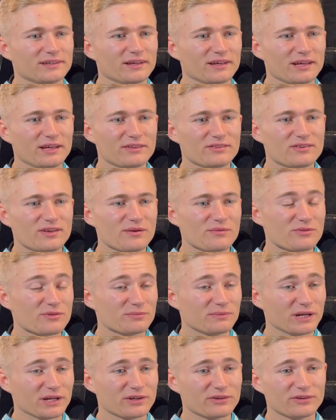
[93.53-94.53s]
In terms of
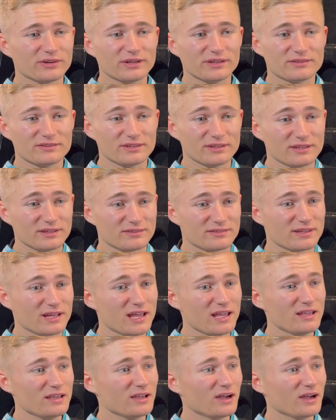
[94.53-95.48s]
my career to this day,